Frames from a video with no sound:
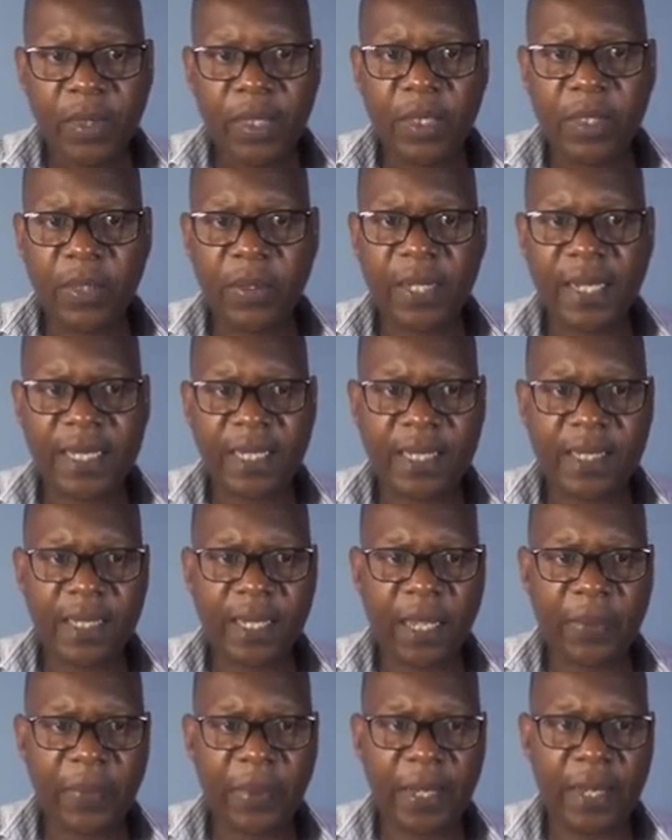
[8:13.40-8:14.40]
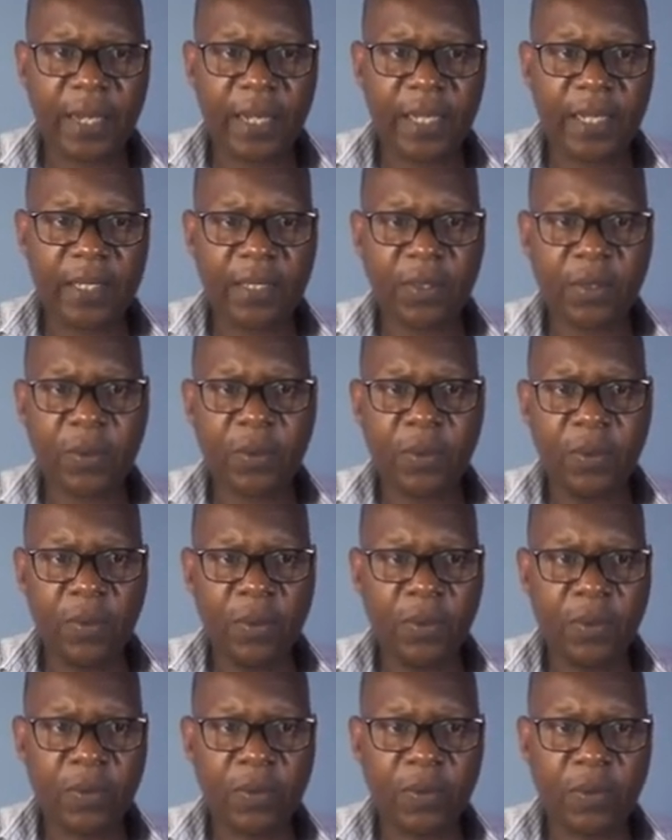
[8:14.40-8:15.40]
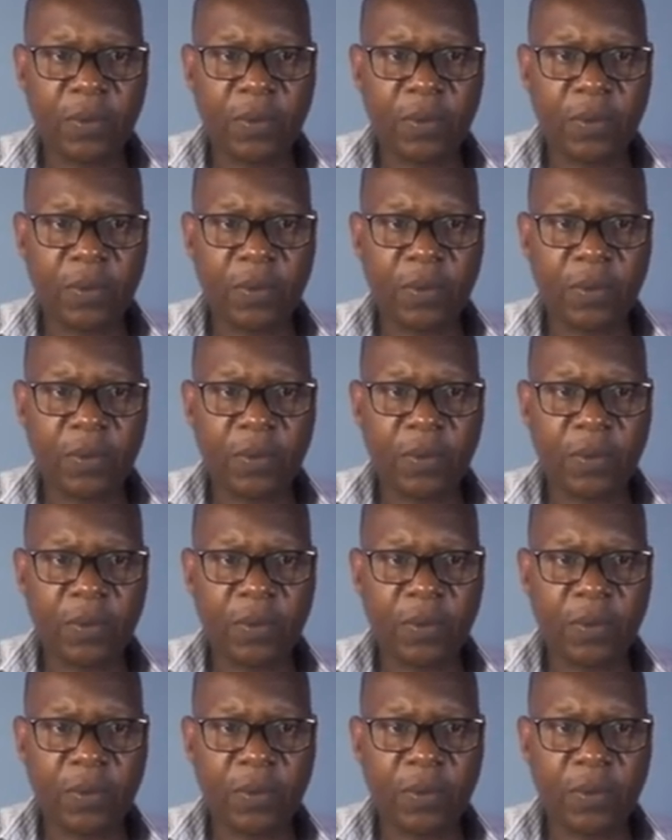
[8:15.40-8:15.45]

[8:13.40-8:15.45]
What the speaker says: The next step is to